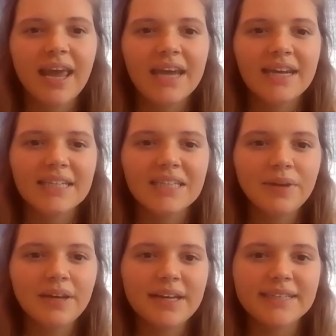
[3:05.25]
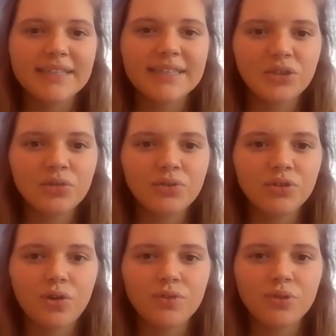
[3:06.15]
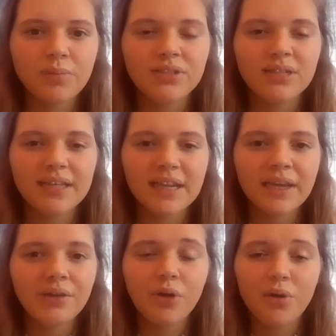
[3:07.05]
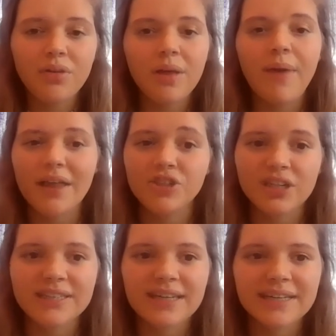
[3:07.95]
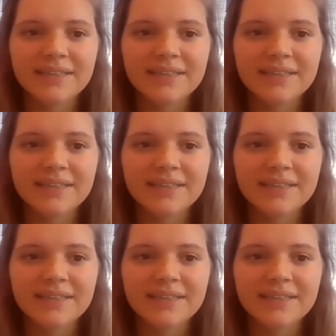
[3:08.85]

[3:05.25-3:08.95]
and ATP is essential for trophozoite motility, growth, and pathogenesis.